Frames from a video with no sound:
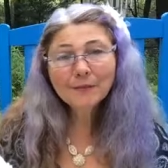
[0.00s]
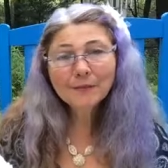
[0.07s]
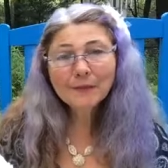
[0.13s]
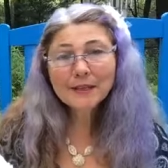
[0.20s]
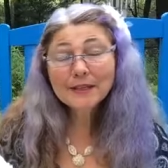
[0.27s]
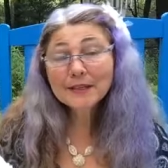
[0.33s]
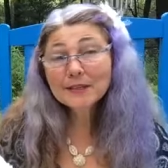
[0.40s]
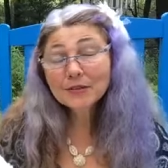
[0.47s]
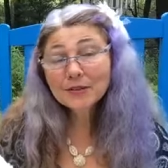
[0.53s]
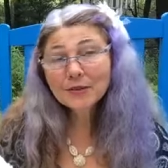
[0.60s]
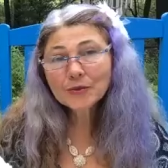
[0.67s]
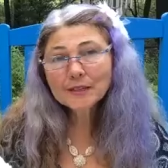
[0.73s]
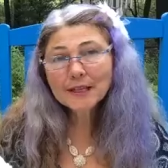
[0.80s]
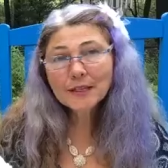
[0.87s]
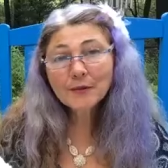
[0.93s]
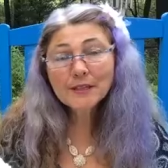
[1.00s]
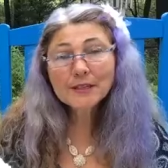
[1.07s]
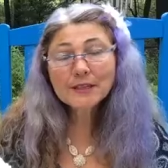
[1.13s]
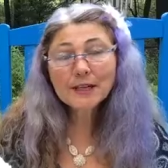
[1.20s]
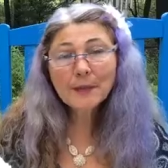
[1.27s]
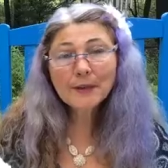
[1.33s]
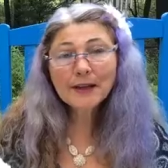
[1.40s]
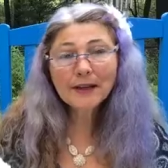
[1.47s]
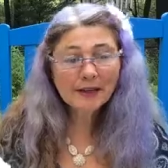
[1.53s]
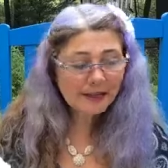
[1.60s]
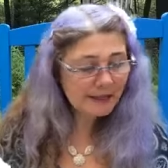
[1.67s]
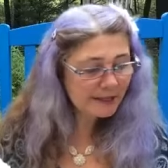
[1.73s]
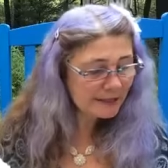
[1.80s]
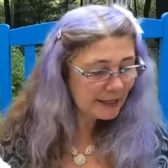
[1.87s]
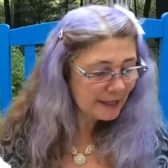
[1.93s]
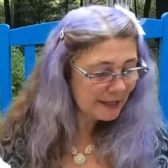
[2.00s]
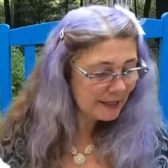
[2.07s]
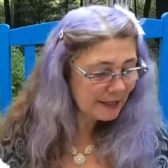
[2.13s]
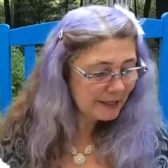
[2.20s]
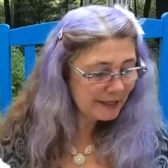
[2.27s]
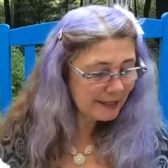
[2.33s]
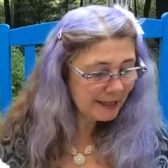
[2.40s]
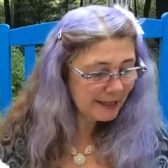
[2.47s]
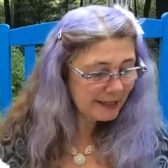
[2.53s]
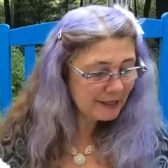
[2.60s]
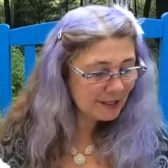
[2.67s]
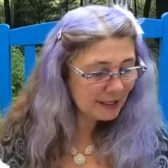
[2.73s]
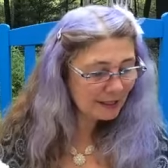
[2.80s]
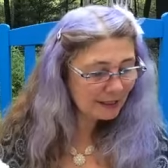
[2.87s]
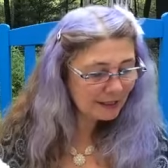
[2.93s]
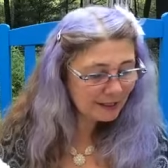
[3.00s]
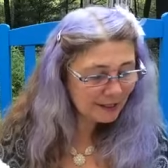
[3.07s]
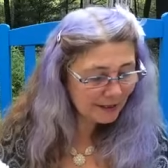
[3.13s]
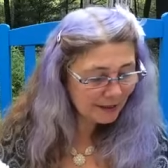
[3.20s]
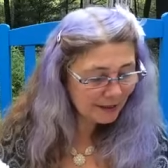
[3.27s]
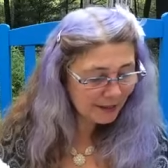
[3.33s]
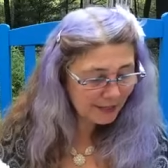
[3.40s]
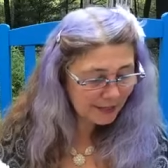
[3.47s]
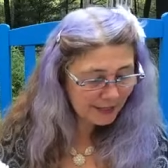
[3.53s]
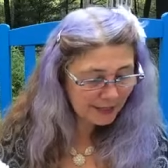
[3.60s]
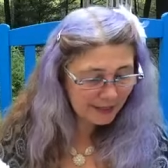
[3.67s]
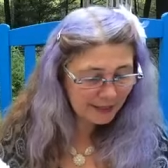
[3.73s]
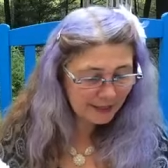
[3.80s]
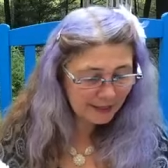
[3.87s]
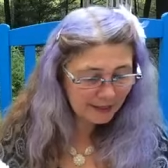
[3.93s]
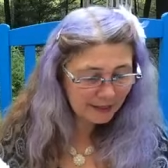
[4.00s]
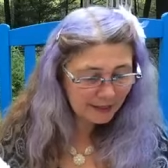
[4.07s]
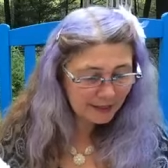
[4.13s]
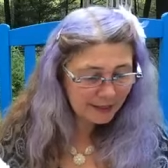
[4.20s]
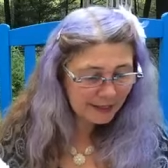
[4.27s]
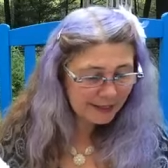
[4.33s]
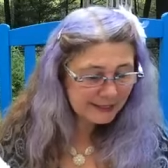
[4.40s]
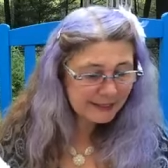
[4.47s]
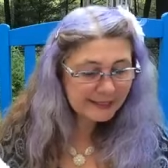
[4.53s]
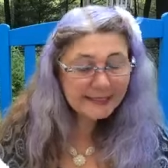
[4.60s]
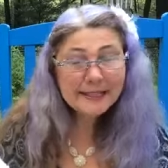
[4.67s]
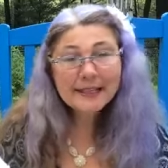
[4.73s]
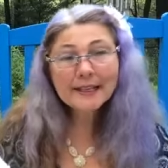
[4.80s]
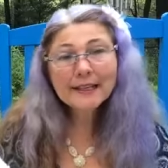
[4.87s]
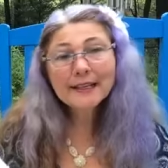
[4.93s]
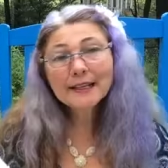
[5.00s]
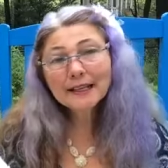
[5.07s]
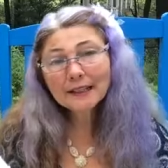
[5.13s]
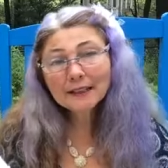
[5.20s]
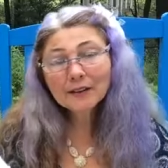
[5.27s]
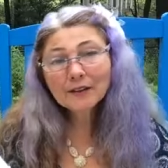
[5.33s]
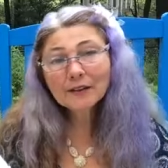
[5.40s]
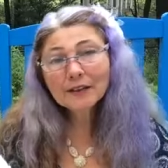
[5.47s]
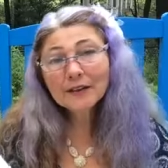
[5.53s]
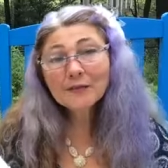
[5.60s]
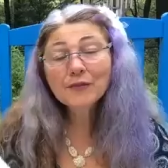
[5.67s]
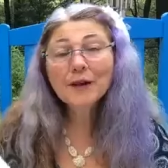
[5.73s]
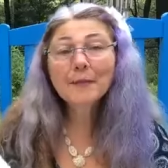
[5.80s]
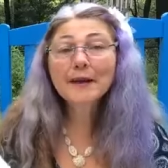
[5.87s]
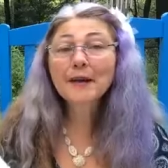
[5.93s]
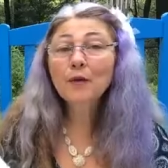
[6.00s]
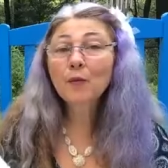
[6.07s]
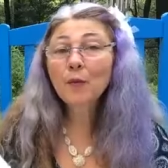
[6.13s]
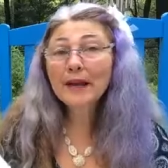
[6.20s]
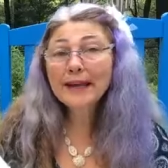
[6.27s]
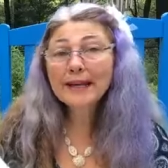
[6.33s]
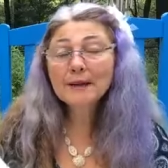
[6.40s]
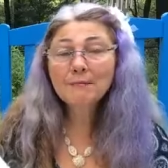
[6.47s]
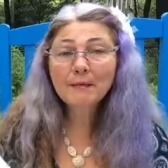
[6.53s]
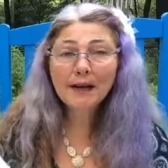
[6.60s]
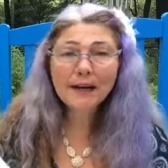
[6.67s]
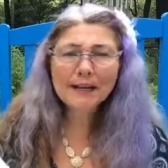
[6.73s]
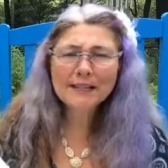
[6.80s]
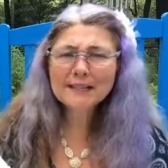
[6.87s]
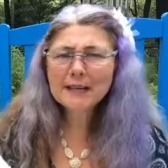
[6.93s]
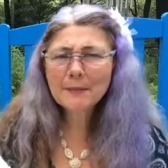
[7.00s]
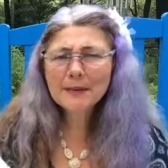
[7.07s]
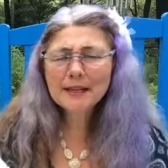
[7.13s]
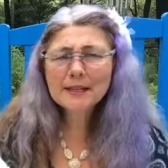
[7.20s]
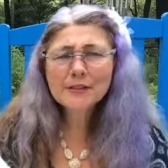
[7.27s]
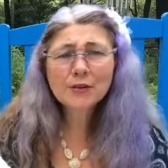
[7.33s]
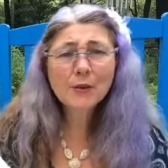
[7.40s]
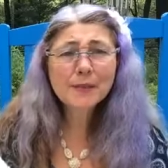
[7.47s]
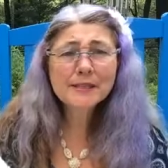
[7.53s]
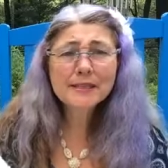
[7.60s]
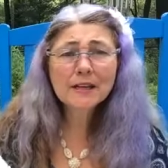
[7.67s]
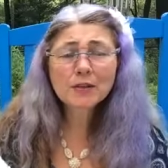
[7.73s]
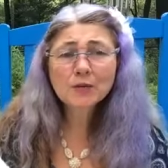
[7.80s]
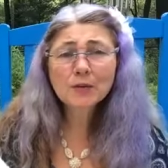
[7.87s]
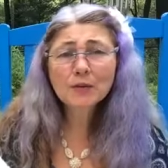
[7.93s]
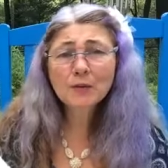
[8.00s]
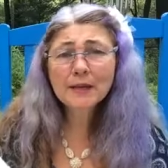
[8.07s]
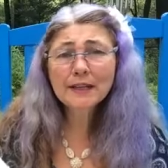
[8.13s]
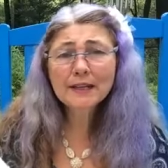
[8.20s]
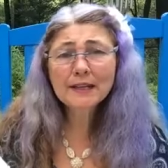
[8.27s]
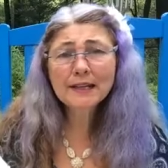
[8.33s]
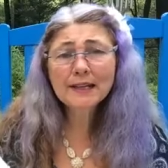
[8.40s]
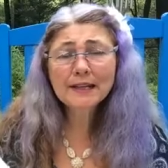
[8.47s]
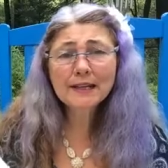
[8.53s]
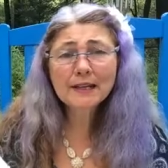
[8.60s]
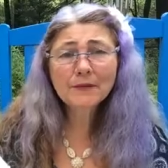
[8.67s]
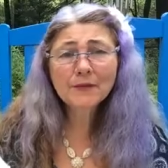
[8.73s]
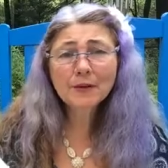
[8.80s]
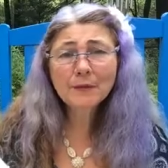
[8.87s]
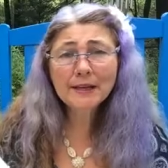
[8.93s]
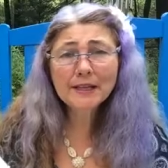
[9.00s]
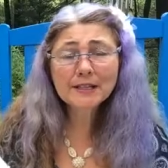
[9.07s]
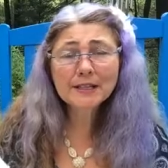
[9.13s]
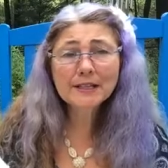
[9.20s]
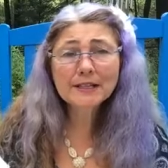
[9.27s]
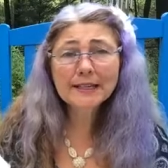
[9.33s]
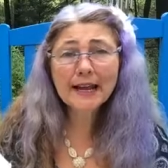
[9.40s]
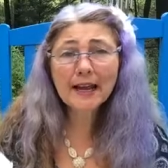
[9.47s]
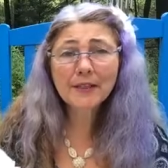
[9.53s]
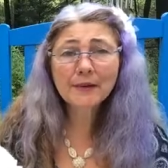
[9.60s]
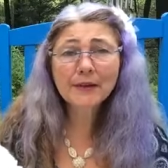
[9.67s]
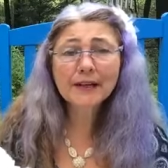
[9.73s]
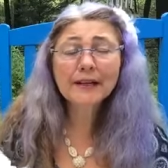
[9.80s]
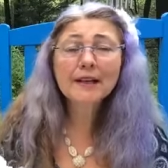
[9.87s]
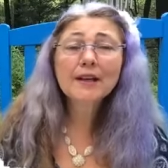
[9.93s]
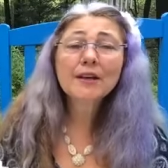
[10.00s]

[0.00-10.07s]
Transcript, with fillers: being associated with the Geminis, engage clear thinking and seeing clearly from an awake mind. Geminis are obsessed with reading and information gathering.